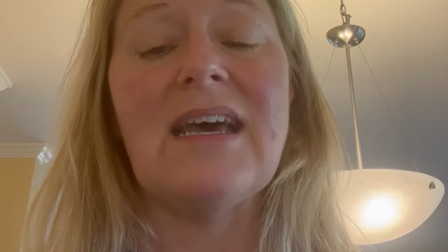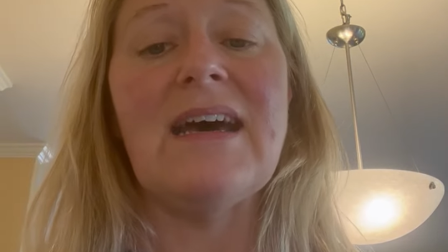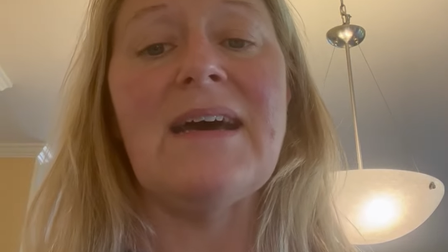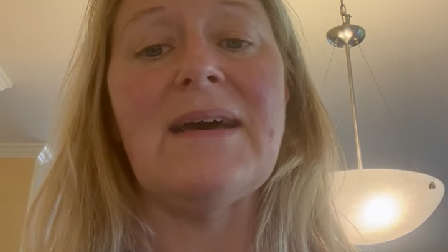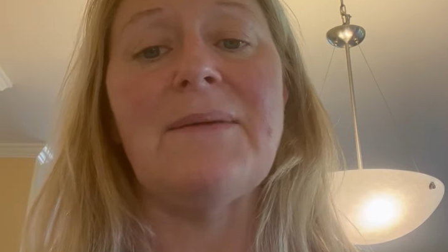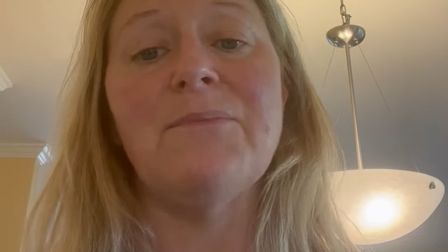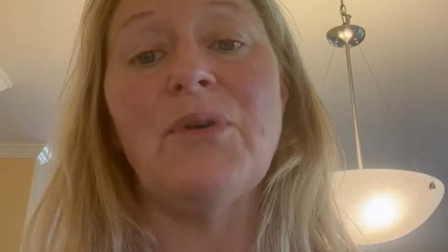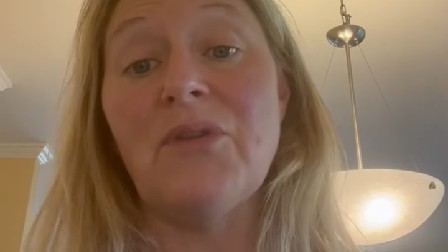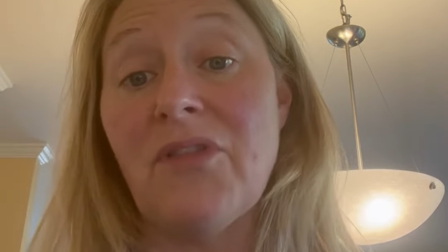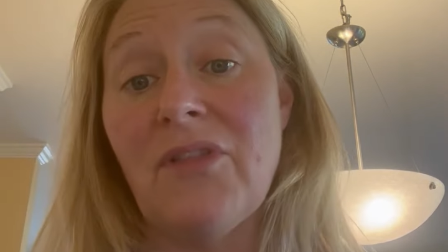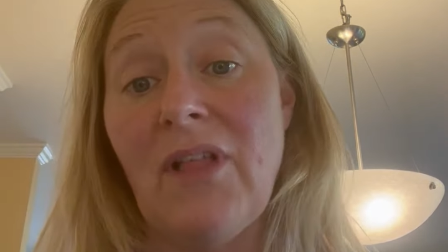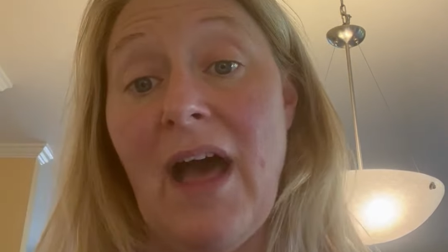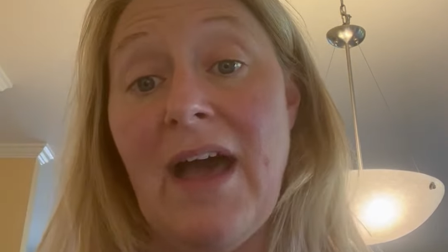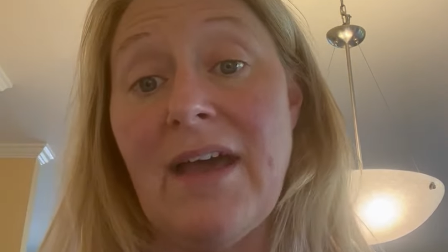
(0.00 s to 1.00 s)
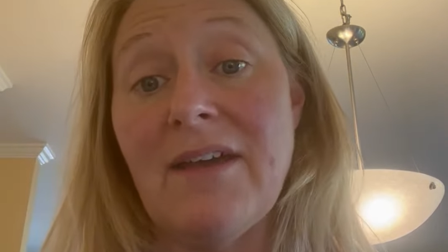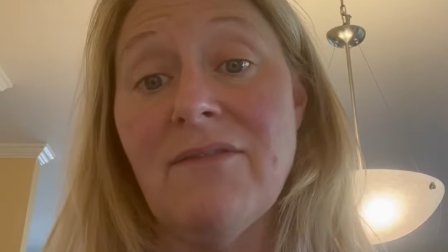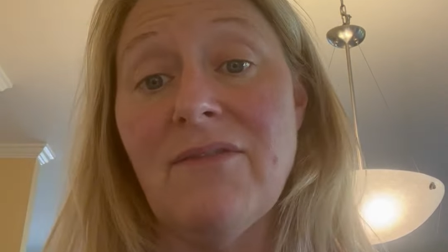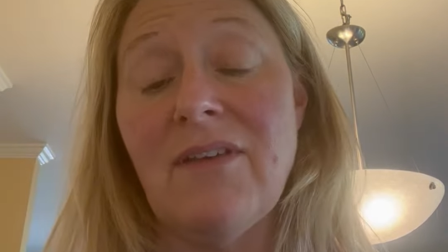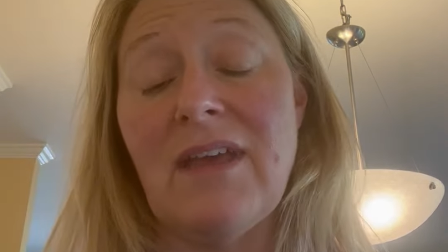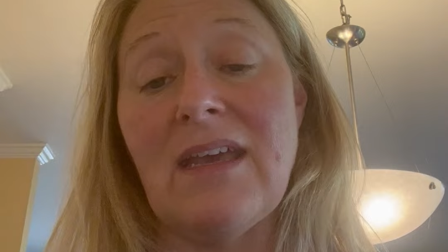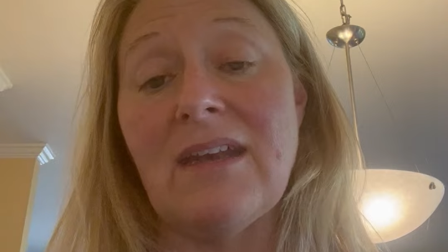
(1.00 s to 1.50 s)
both
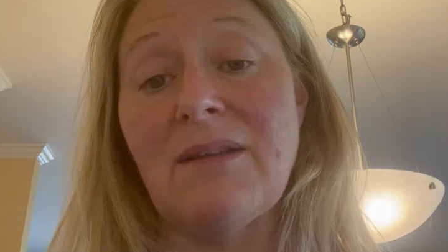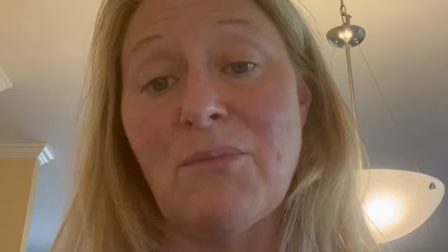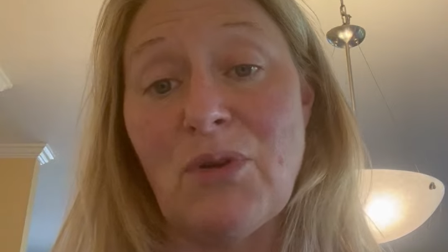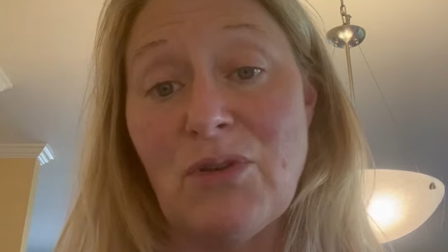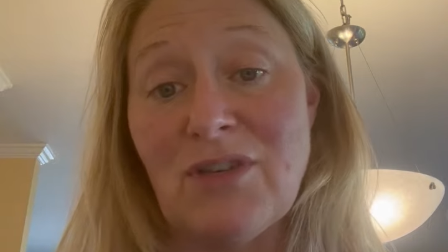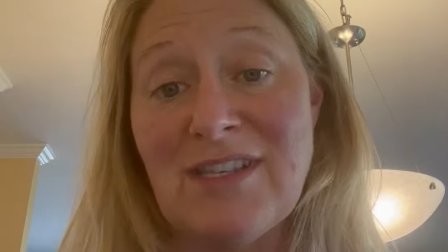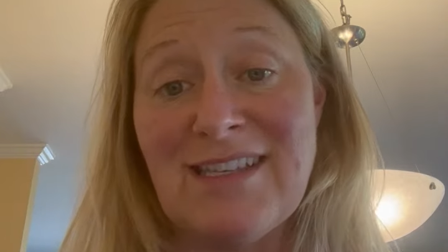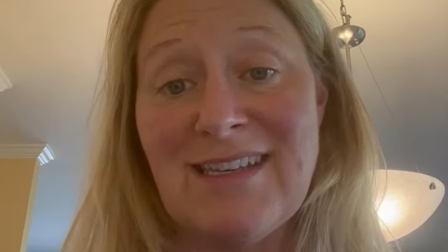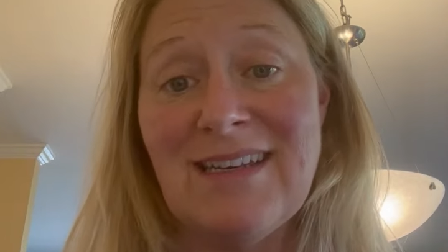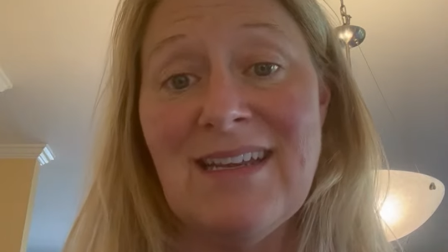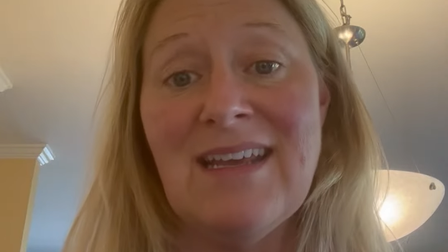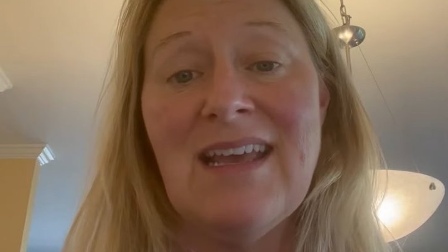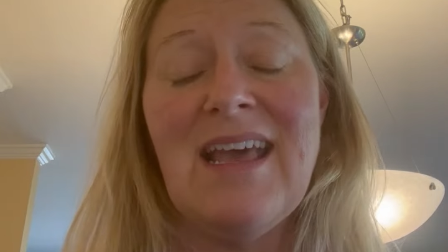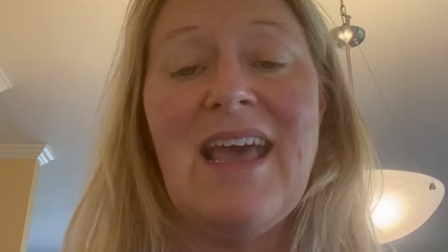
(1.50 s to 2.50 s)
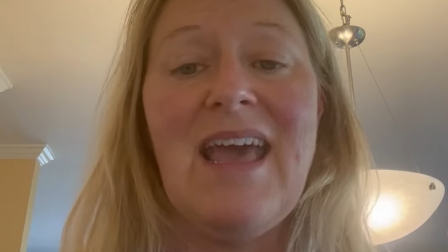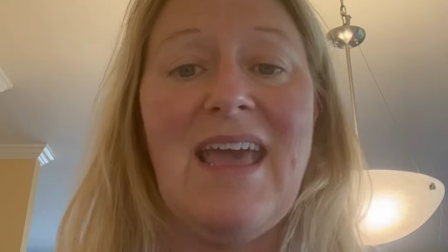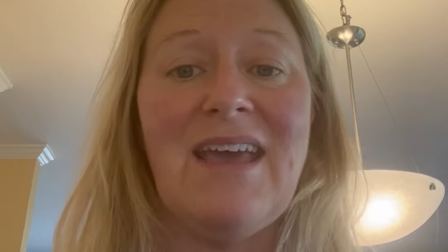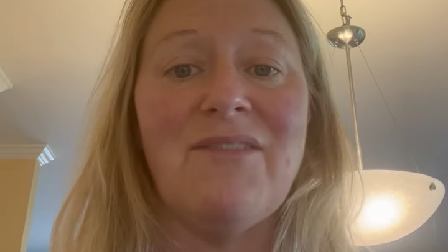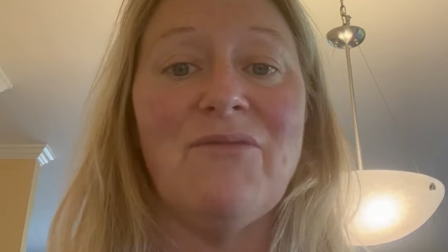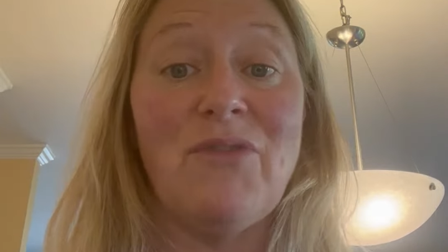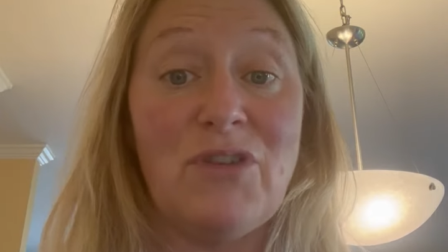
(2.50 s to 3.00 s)
live and in person
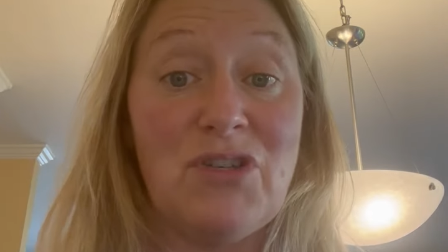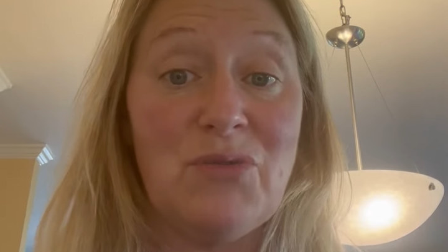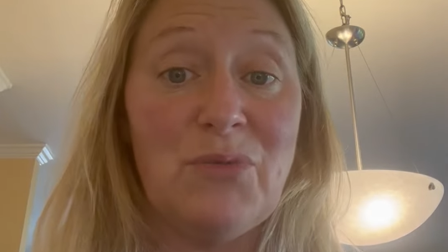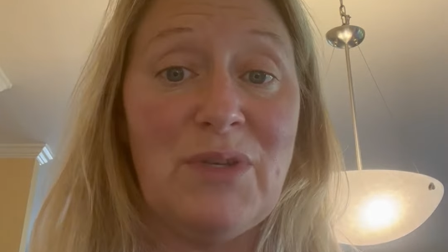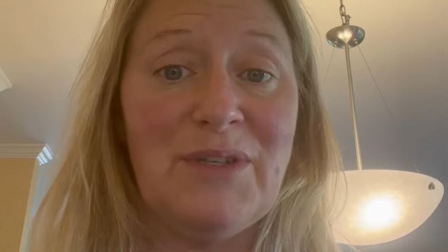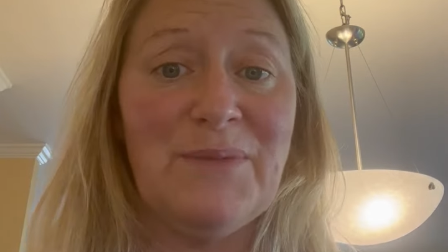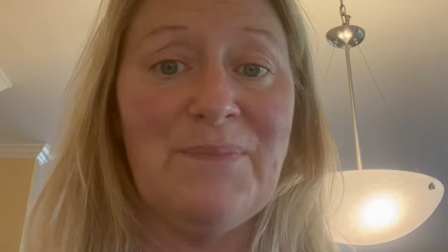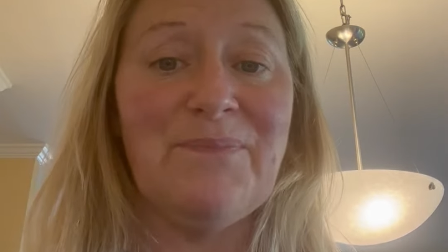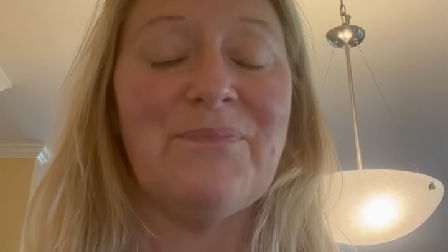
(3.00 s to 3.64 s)
and virtual.